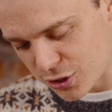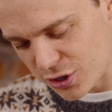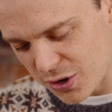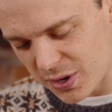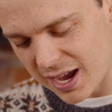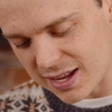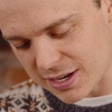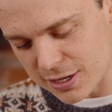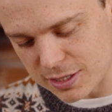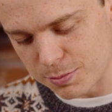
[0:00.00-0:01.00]
so you don't get a
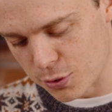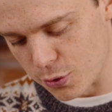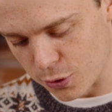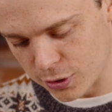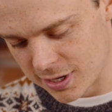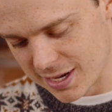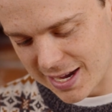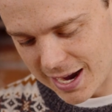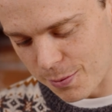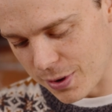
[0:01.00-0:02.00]
dirty board.
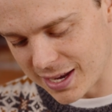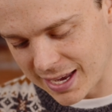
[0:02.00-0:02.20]
And we're